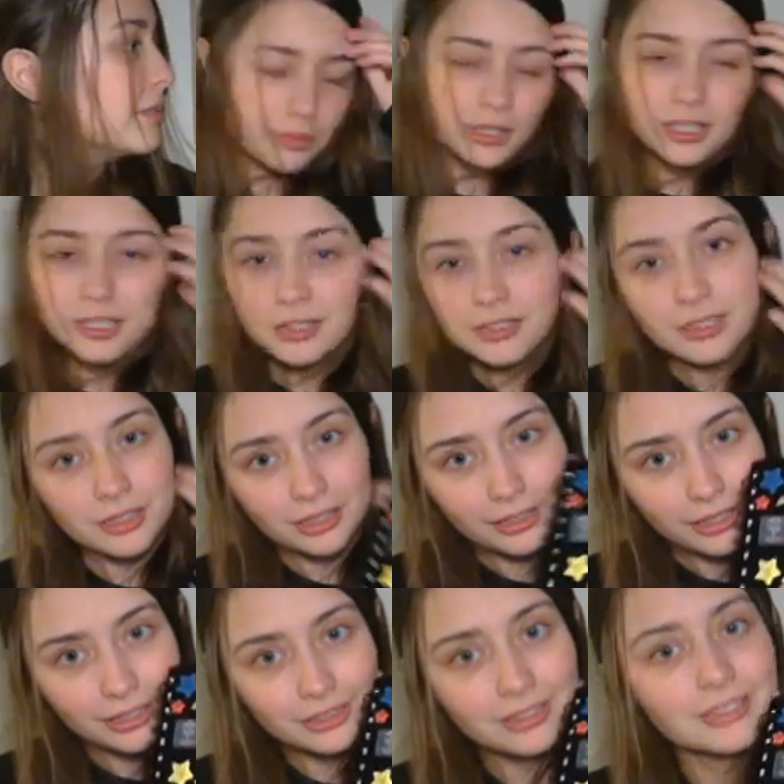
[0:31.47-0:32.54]
This is nothing
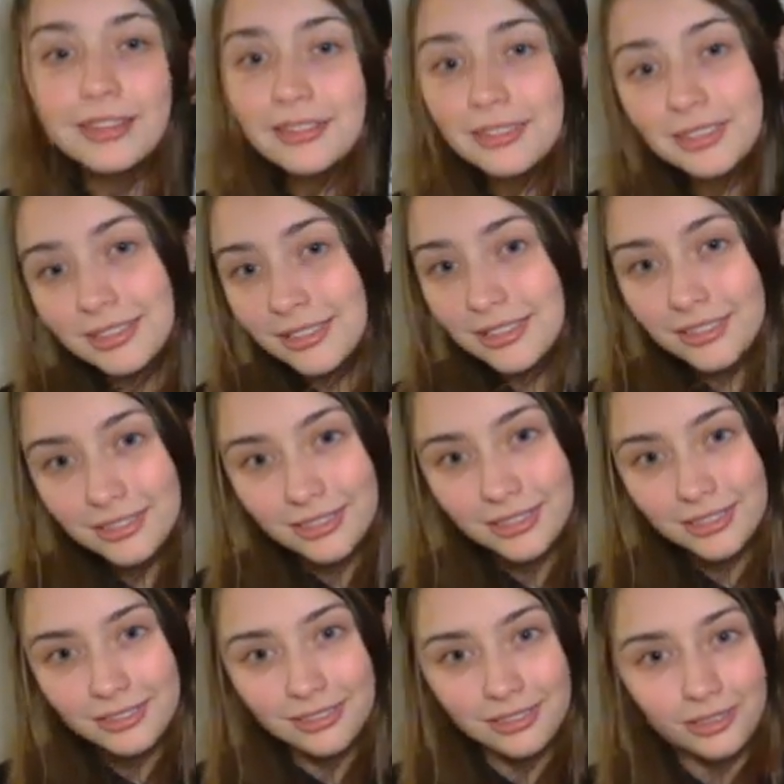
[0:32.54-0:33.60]
like this. This
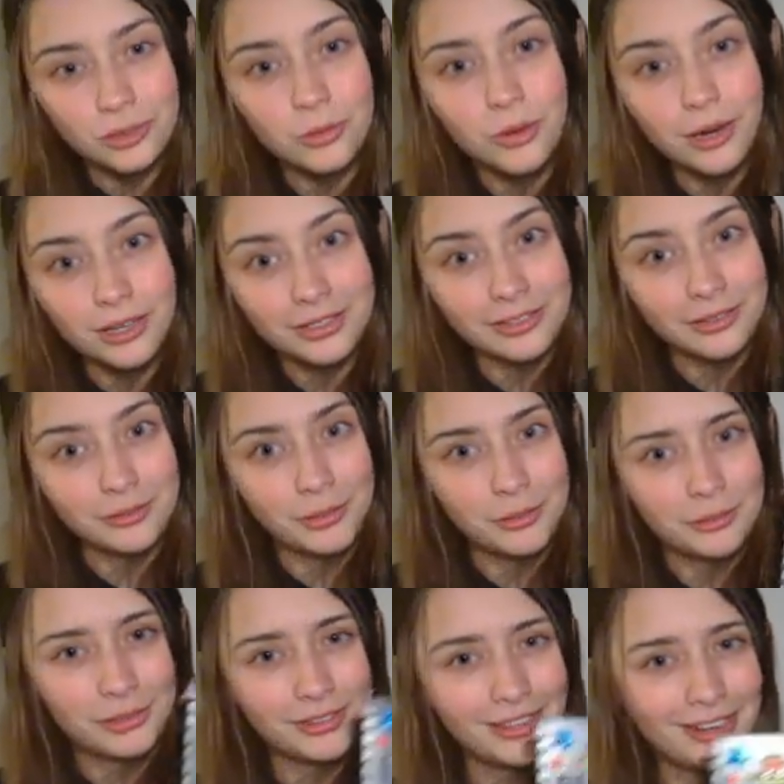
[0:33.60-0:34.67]
is a little walk down
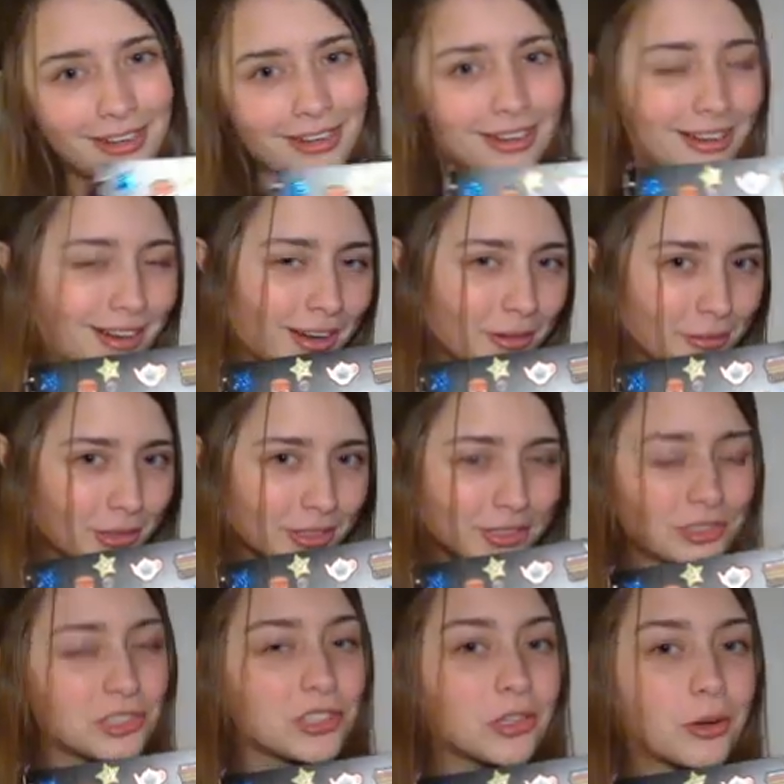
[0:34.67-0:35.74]
memory lane, and I wanted
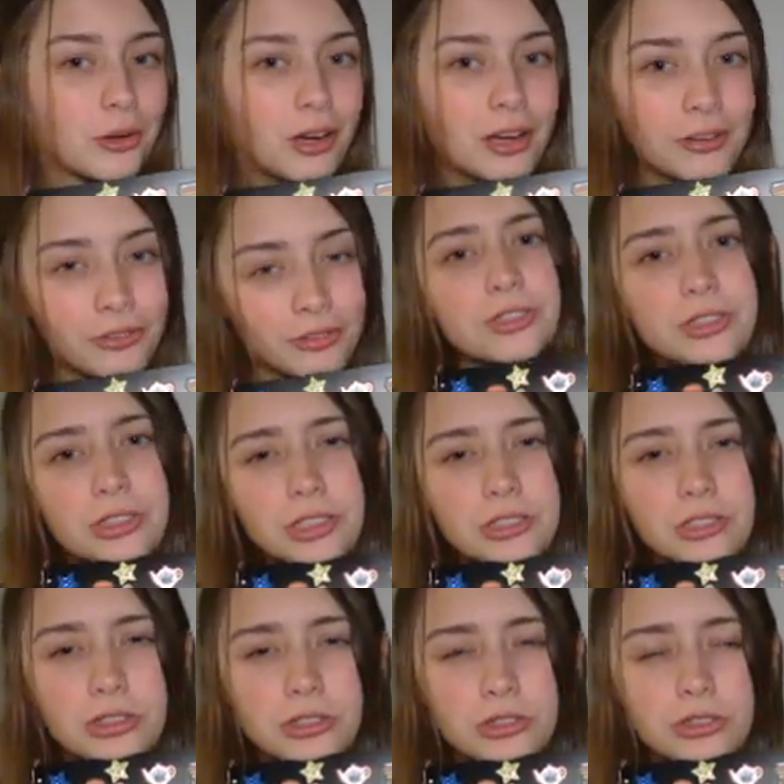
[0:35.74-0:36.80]
to show off
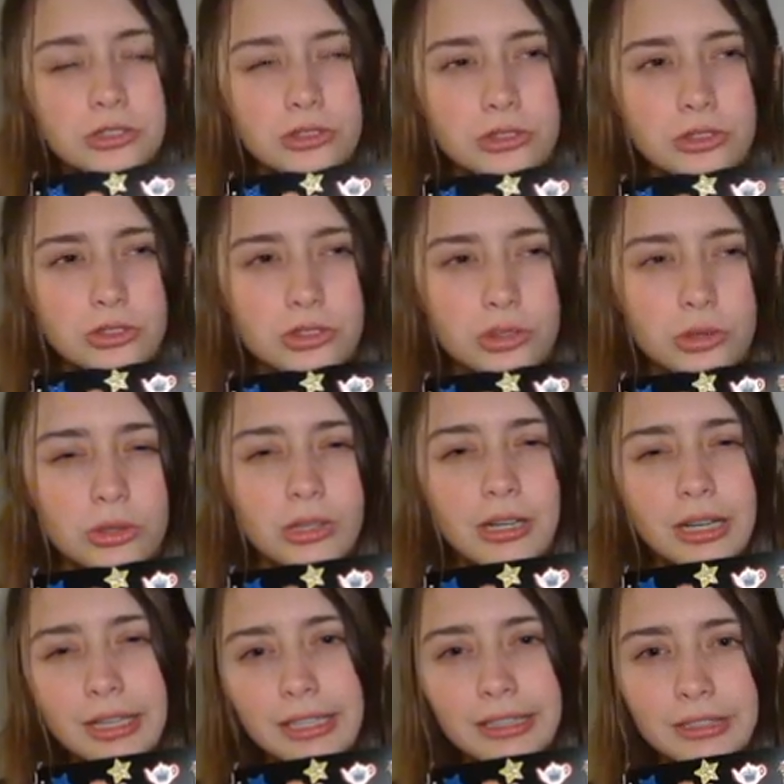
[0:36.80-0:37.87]
just so that
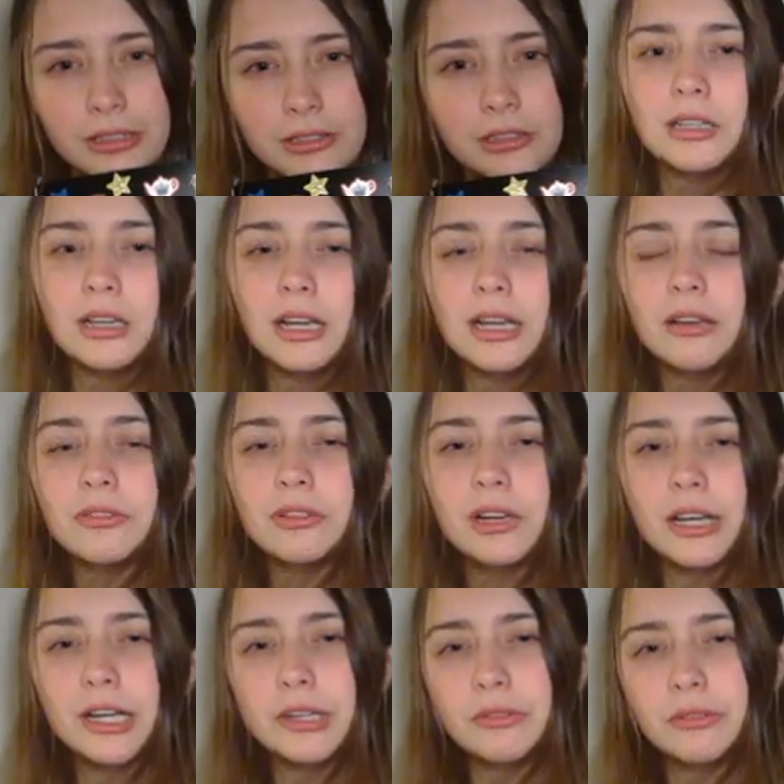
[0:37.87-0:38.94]
I could have
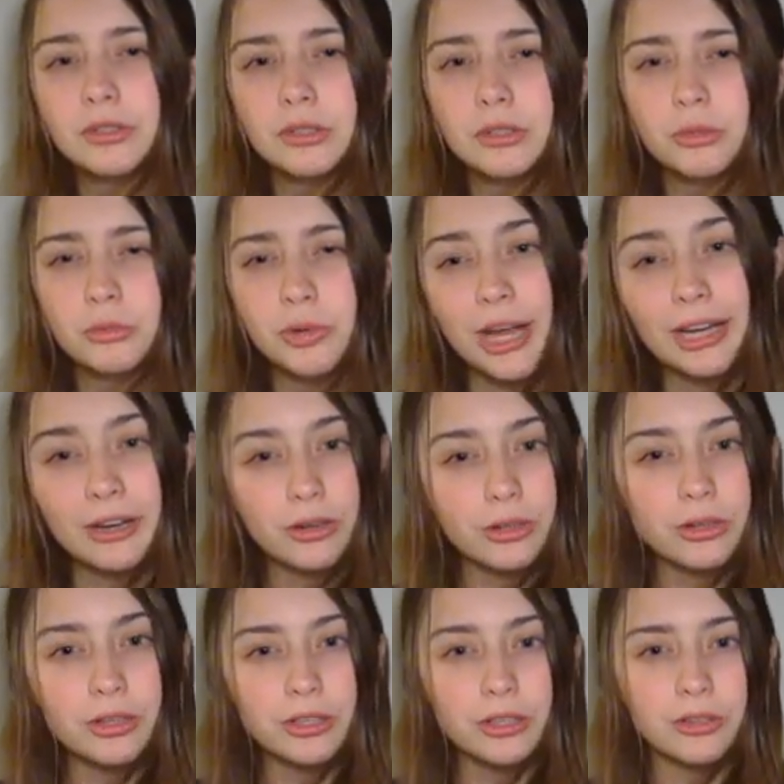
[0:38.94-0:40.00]
kind of a
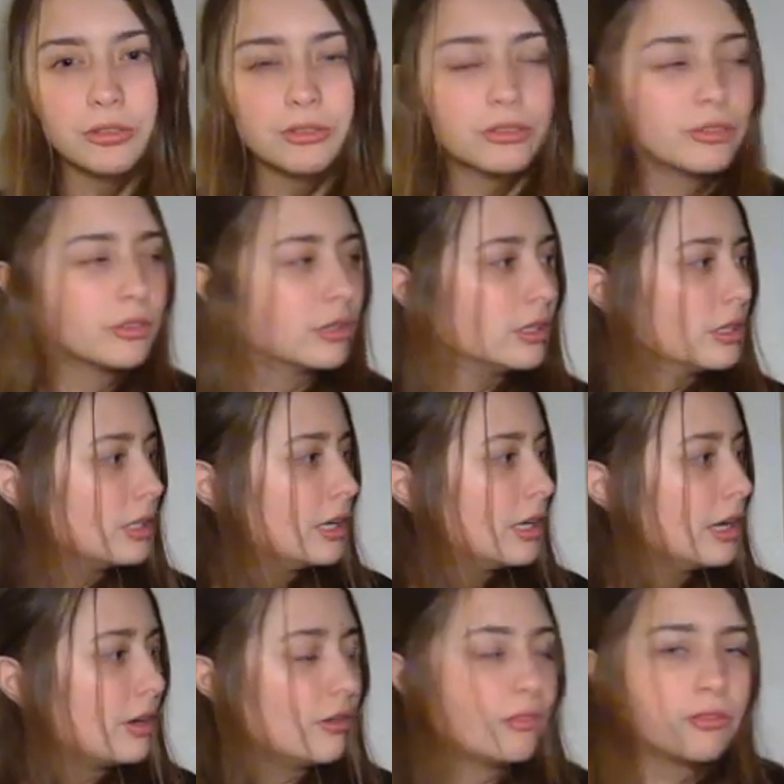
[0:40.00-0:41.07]
record of
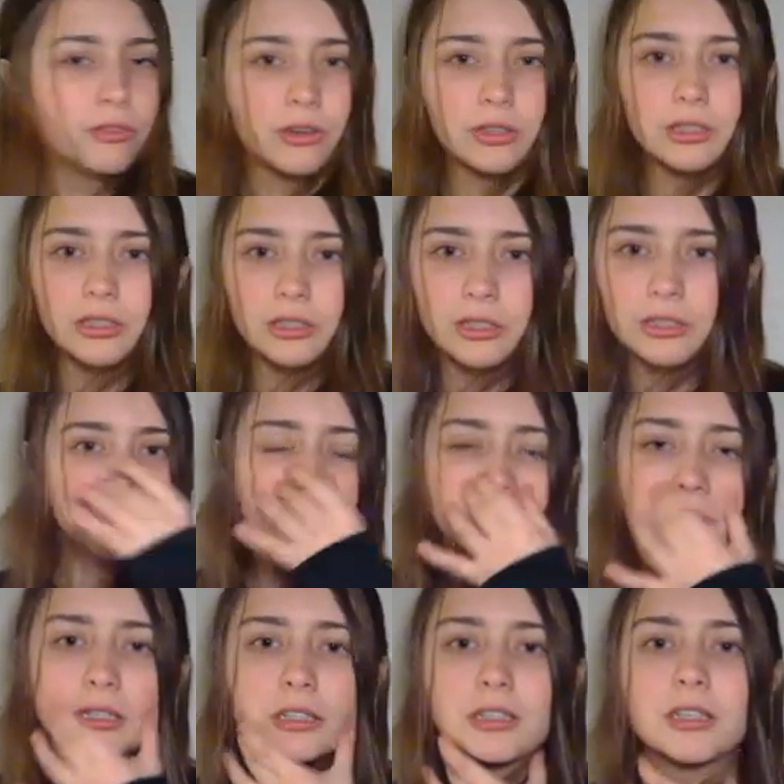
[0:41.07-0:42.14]
how far
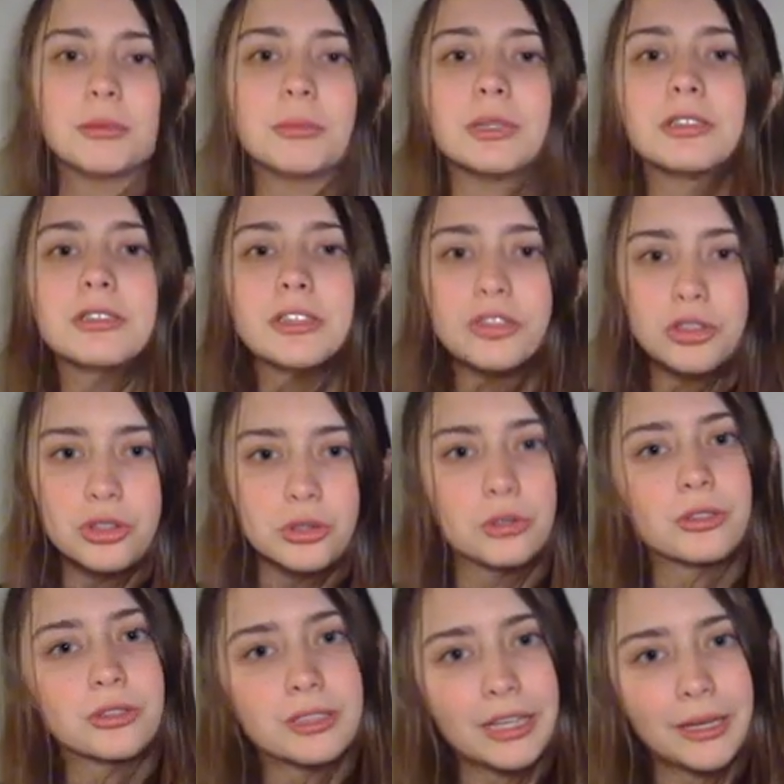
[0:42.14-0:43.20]
we come in such a
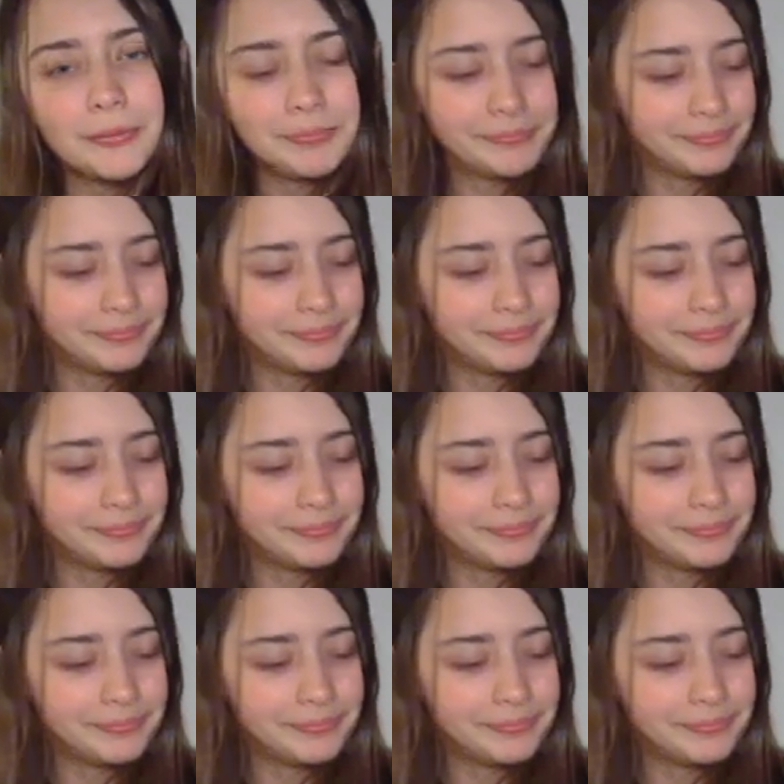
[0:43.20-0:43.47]
short time.